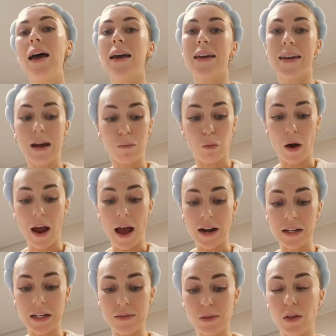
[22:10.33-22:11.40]
get more
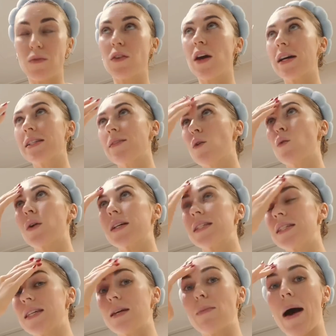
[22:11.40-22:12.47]
active, so if you guys ever want to
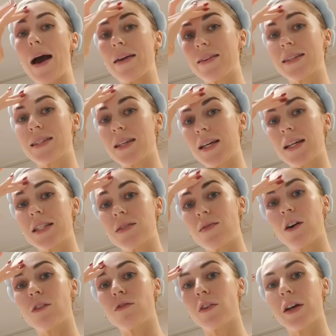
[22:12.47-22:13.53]
see behind the scenes,
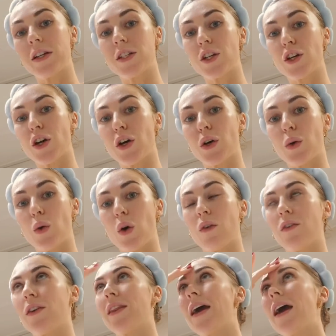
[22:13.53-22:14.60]
feel free to go
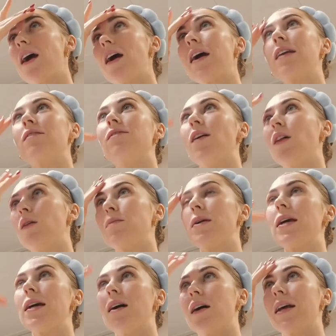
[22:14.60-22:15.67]
over there and follow
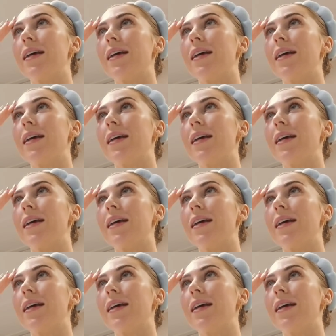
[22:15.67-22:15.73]
me on